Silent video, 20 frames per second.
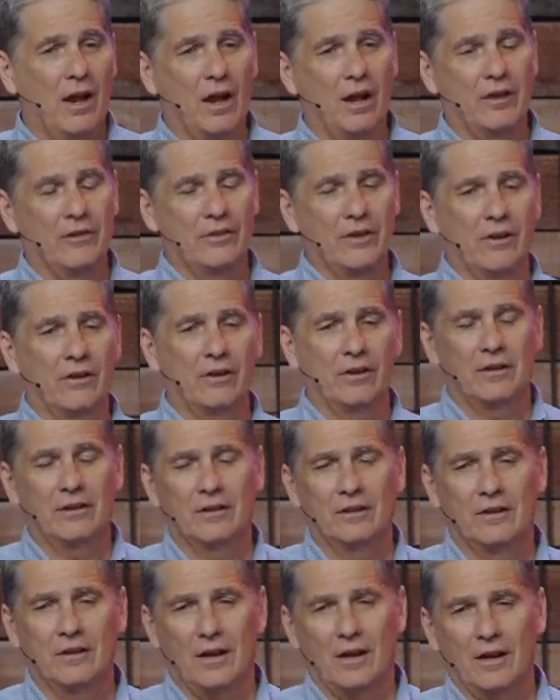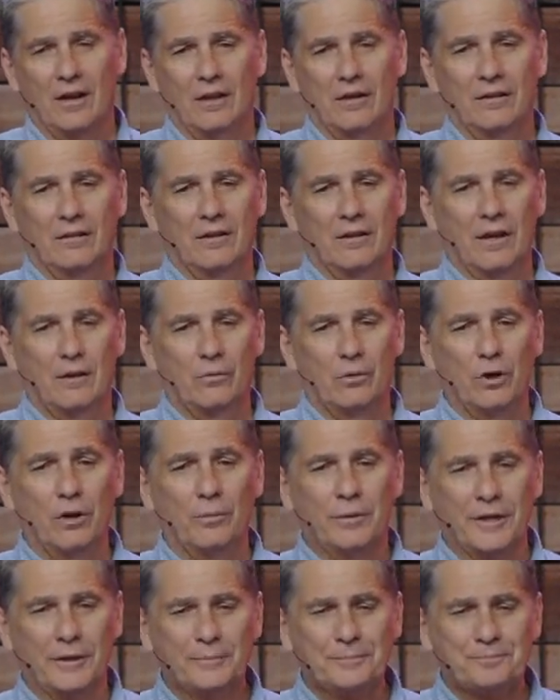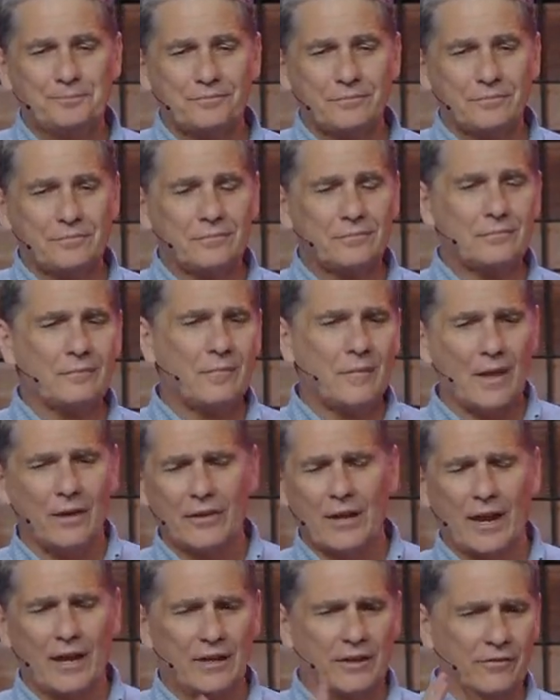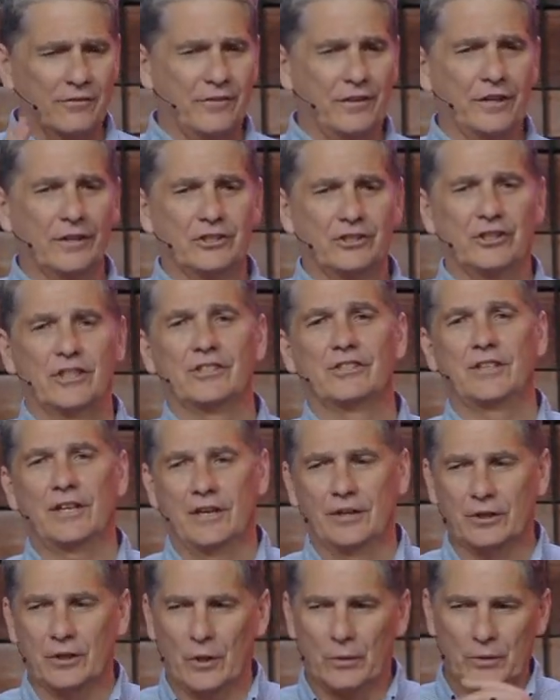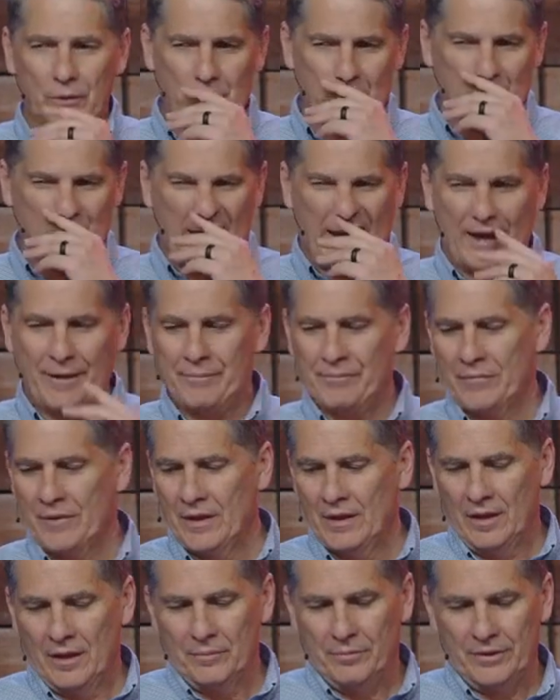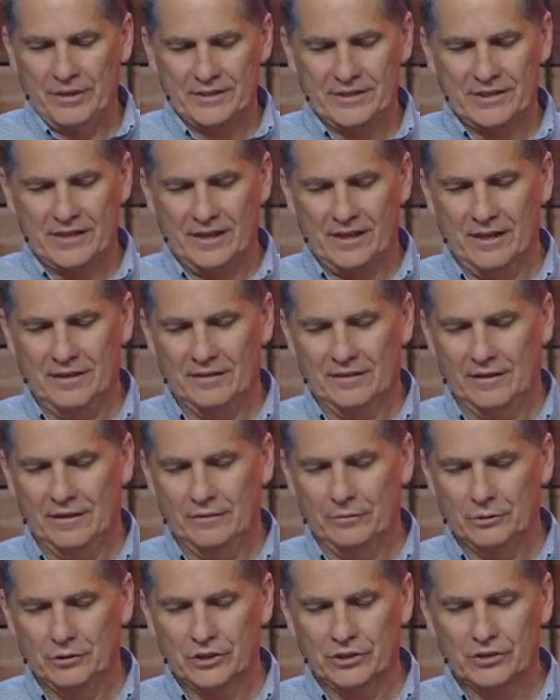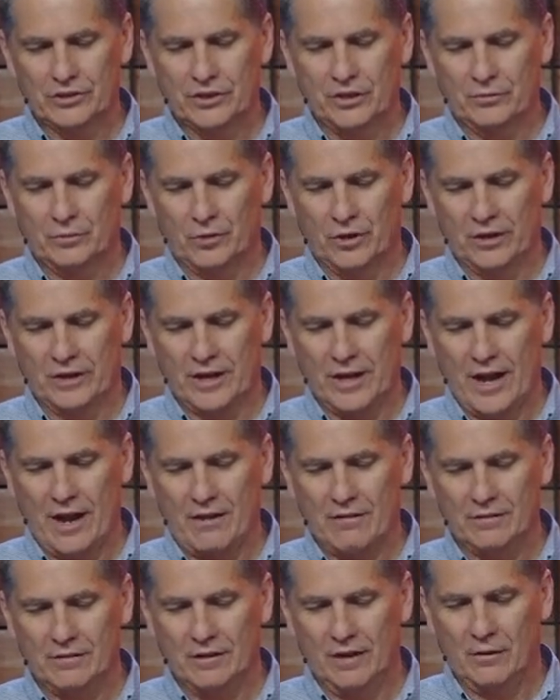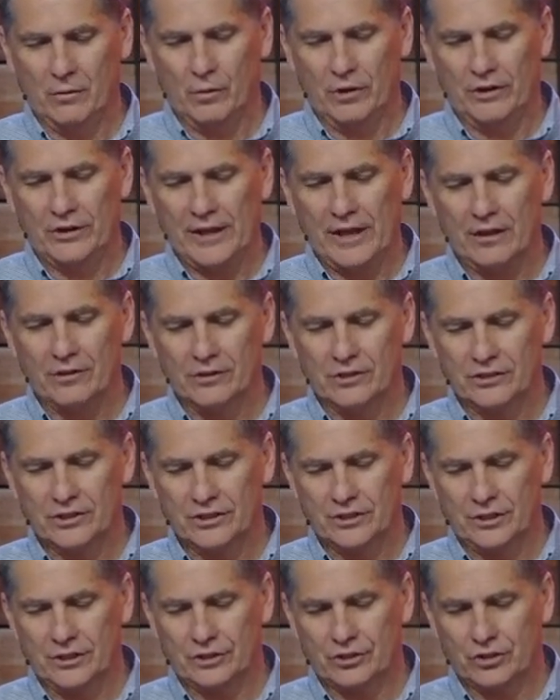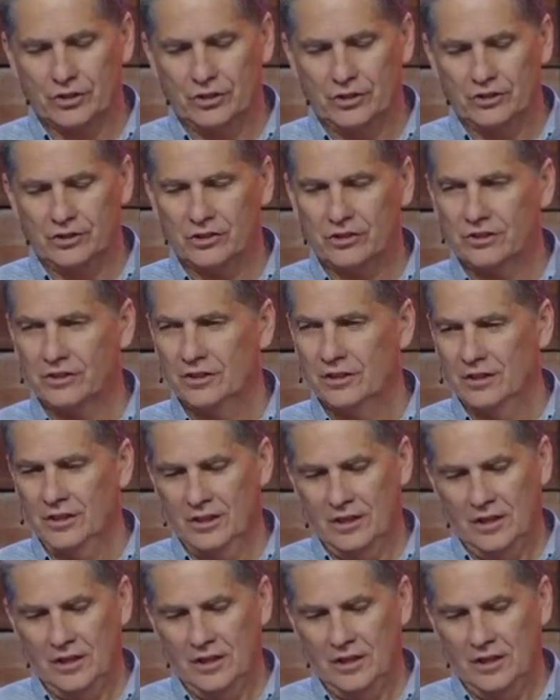uh, there in uh, Nairobi, that I could finish this and go and do that. But uh, we just couldn't work it out. Uh, one of the elders in our church